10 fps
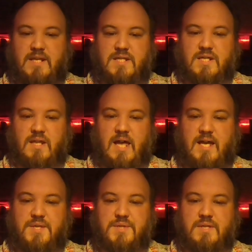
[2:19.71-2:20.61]
It still
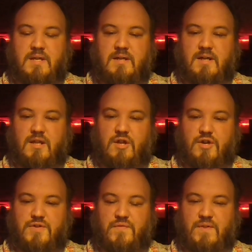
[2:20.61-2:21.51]
has a
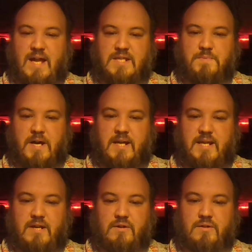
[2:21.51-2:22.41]
large flat spot
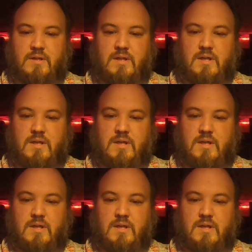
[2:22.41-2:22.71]
here.